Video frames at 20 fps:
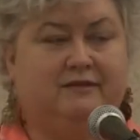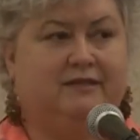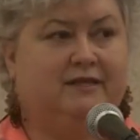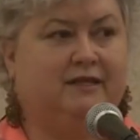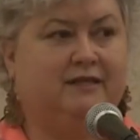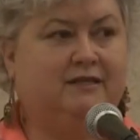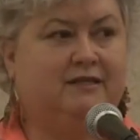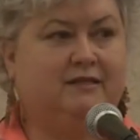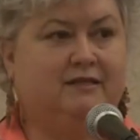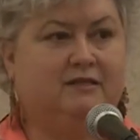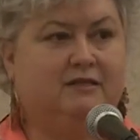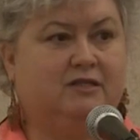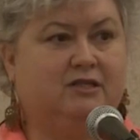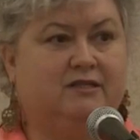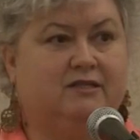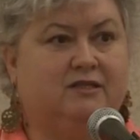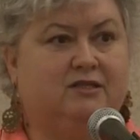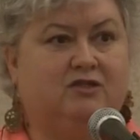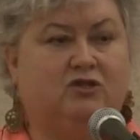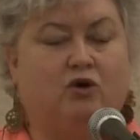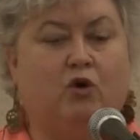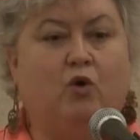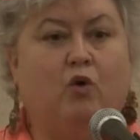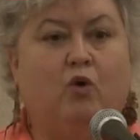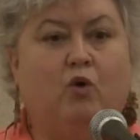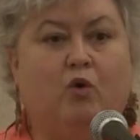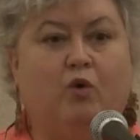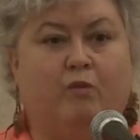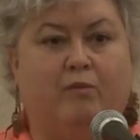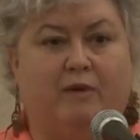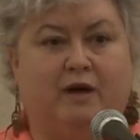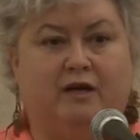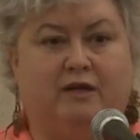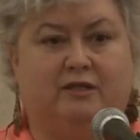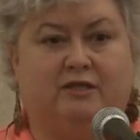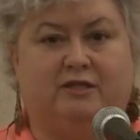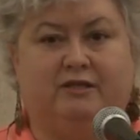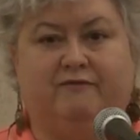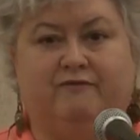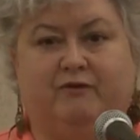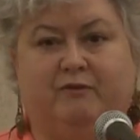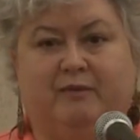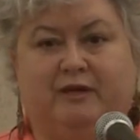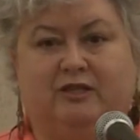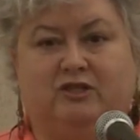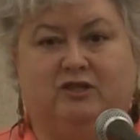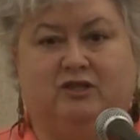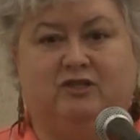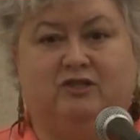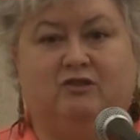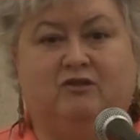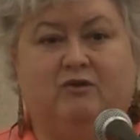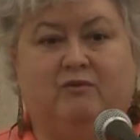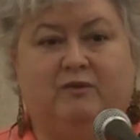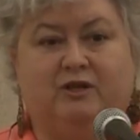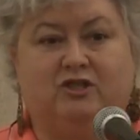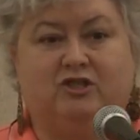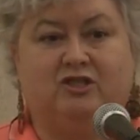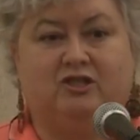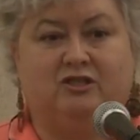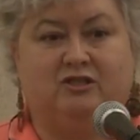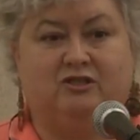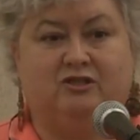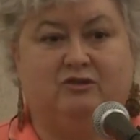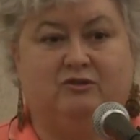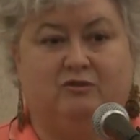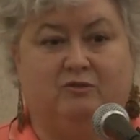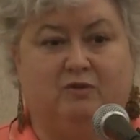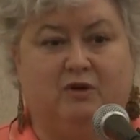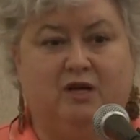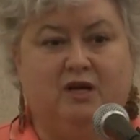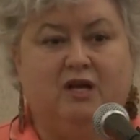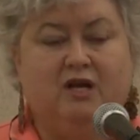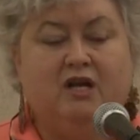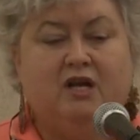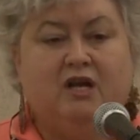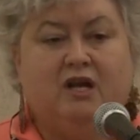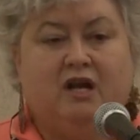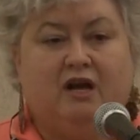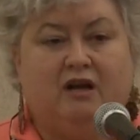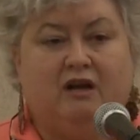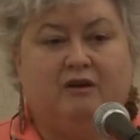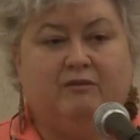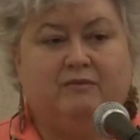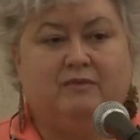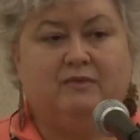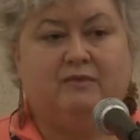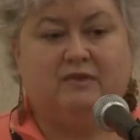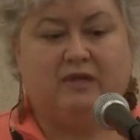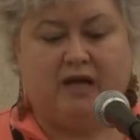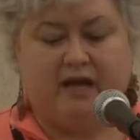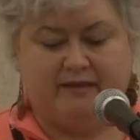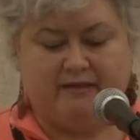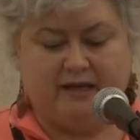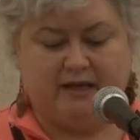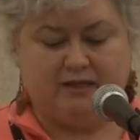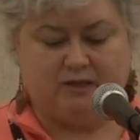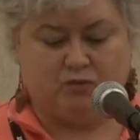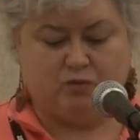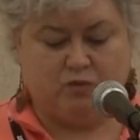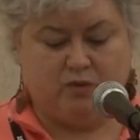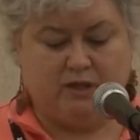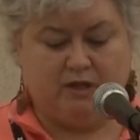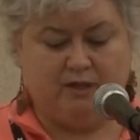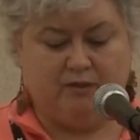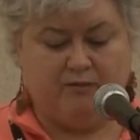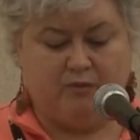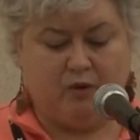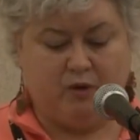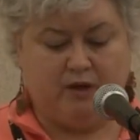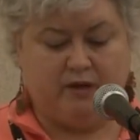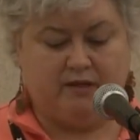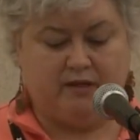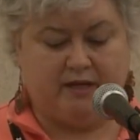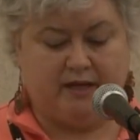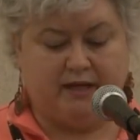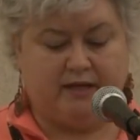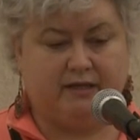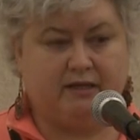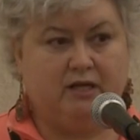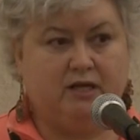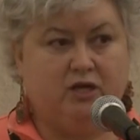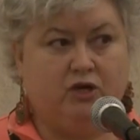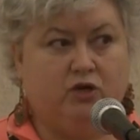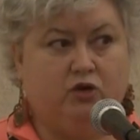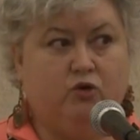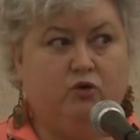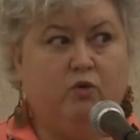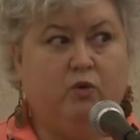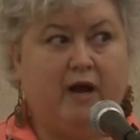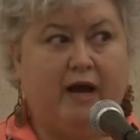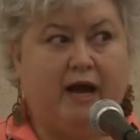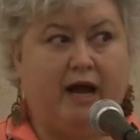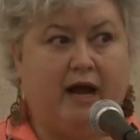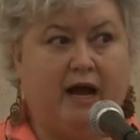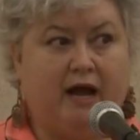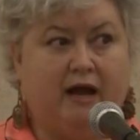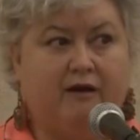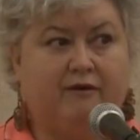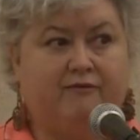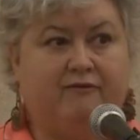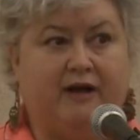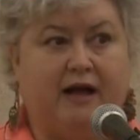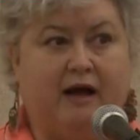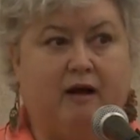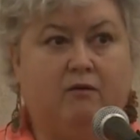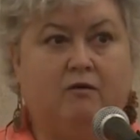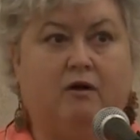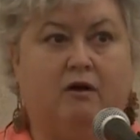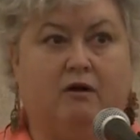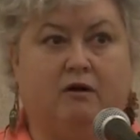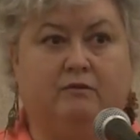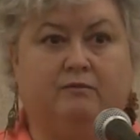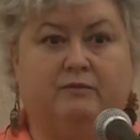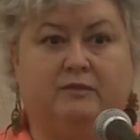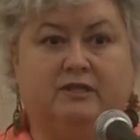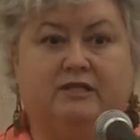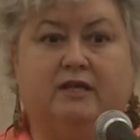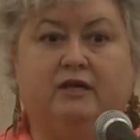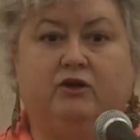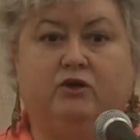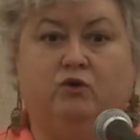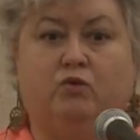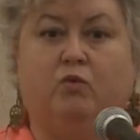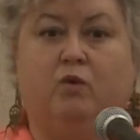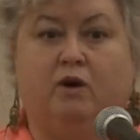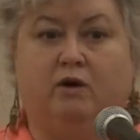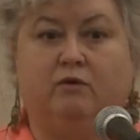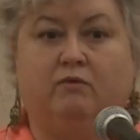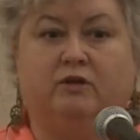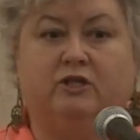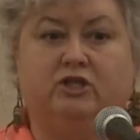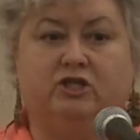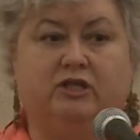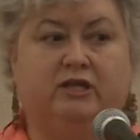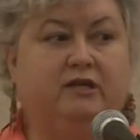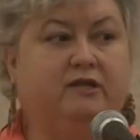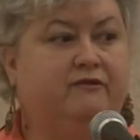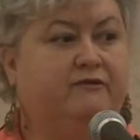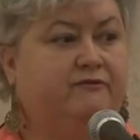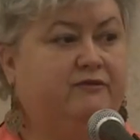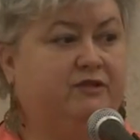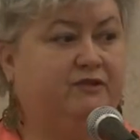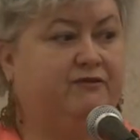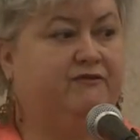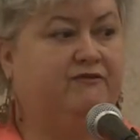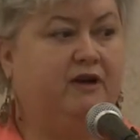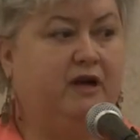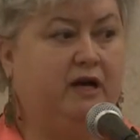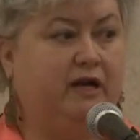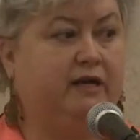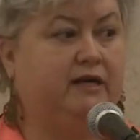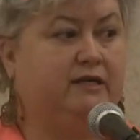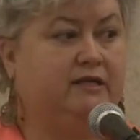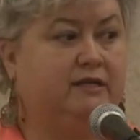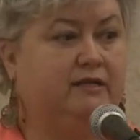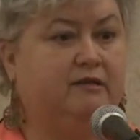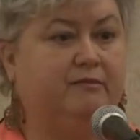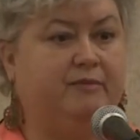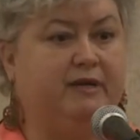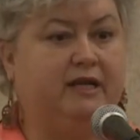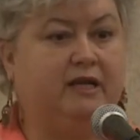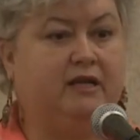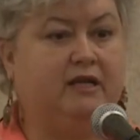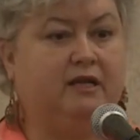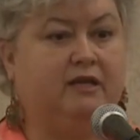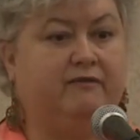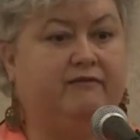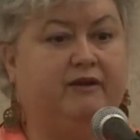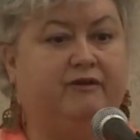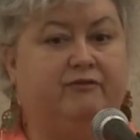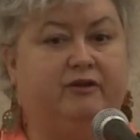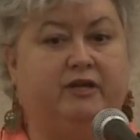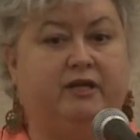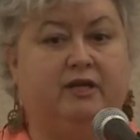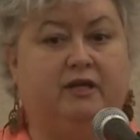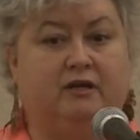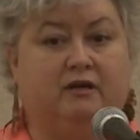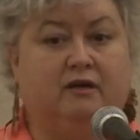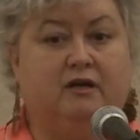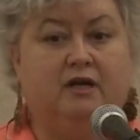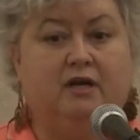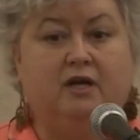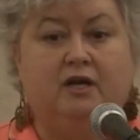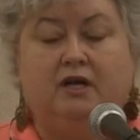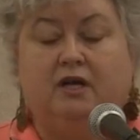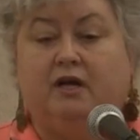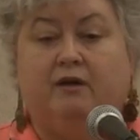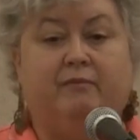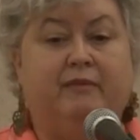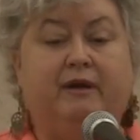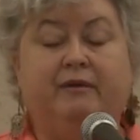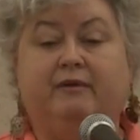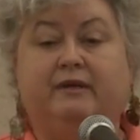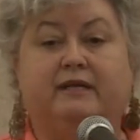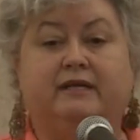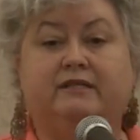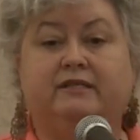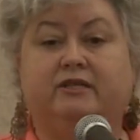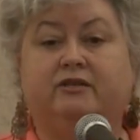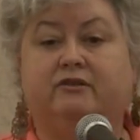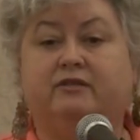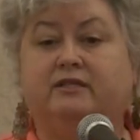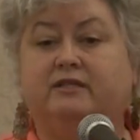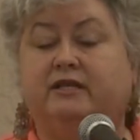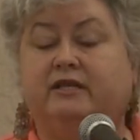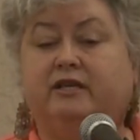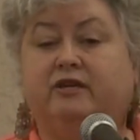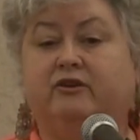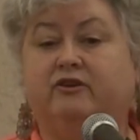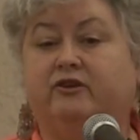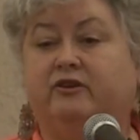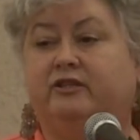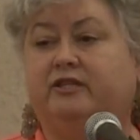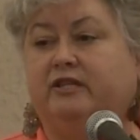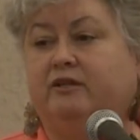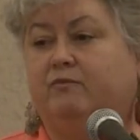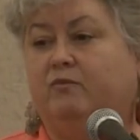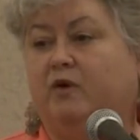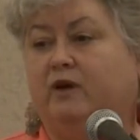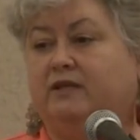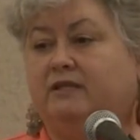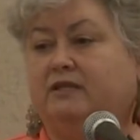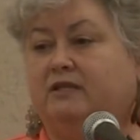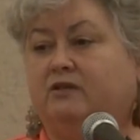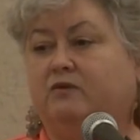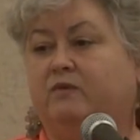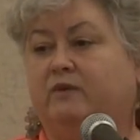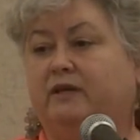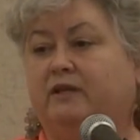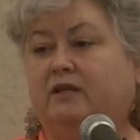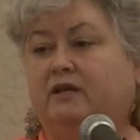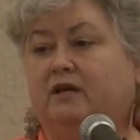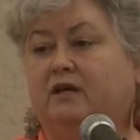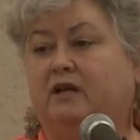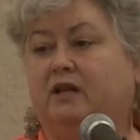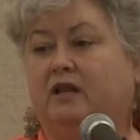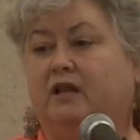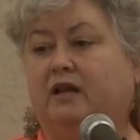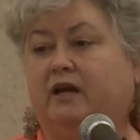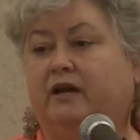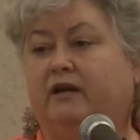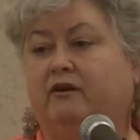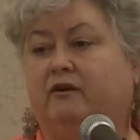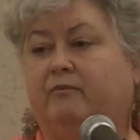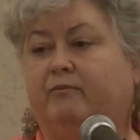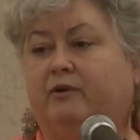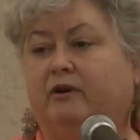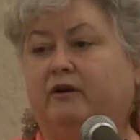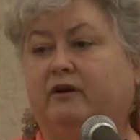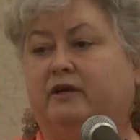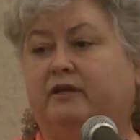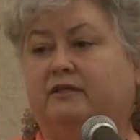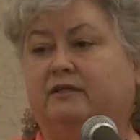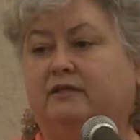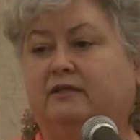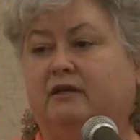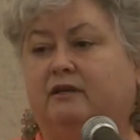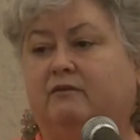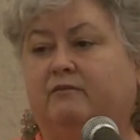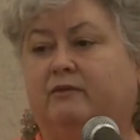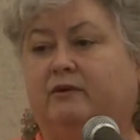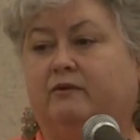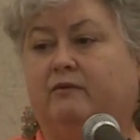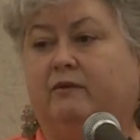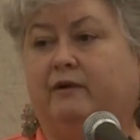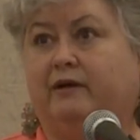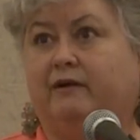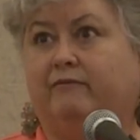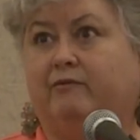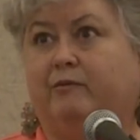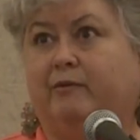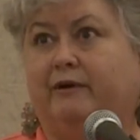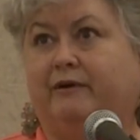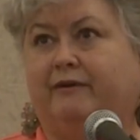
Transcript: It's just so much information, so much to do. I think it's really important that you have outcomes that you want to achieve defined at the beginning of every year. Maybe this year is the year your team wants to win the Kleiner, Perkins, Elmer, whatever